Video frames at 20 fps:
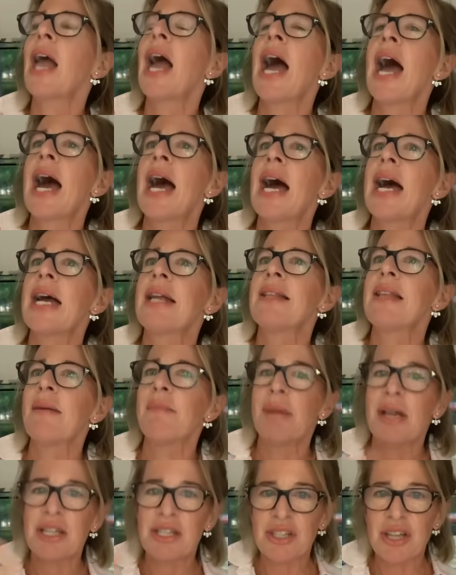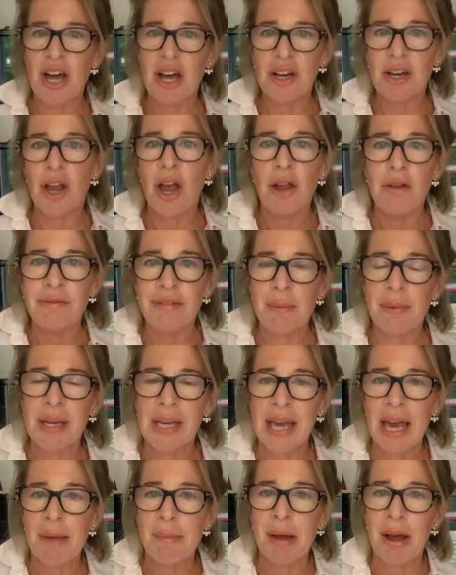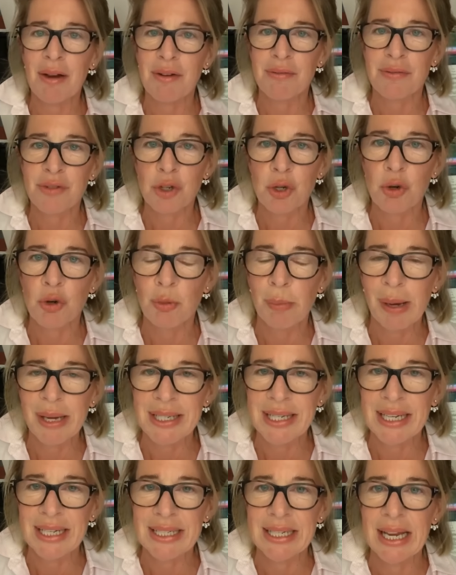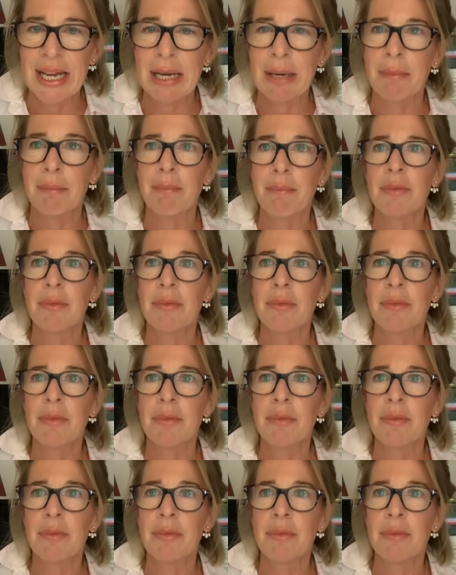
And then my son, hopefully we can get him out of school by 16.